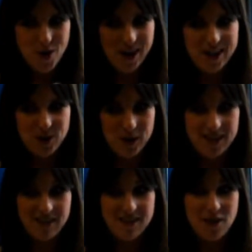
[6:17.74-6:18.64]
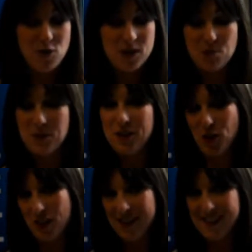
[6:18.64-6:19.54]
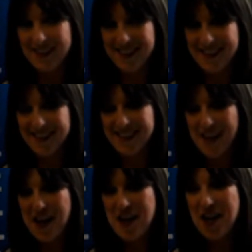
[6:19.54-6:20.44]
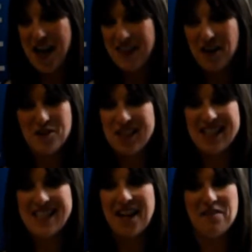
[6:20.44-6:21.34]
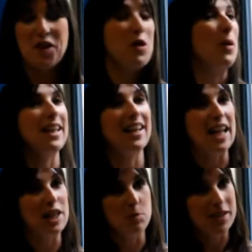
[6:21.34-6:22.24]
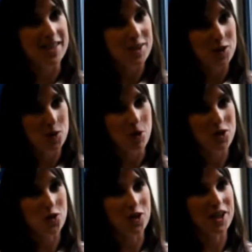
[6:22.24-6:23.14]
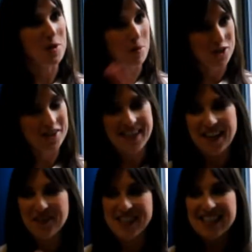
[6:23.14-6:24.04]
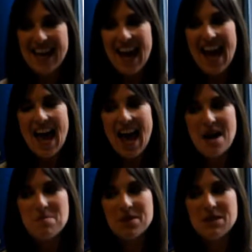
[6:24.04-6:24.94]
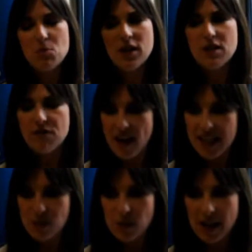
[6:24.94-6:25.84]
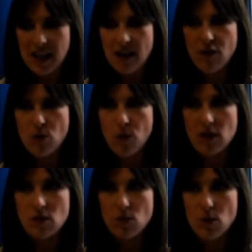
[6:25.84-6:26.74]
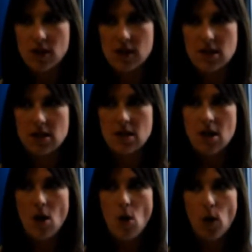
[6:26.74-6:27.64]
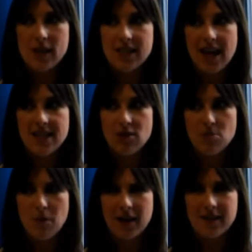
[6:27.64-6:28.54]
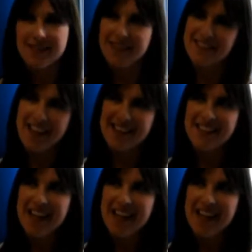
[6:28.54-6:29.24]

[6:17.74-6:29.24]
Okay, so I started off wanting to be a journalist, and then decided very quickly I liked business too much, or the commercial side of it. What advice would I give, or what's led to my success?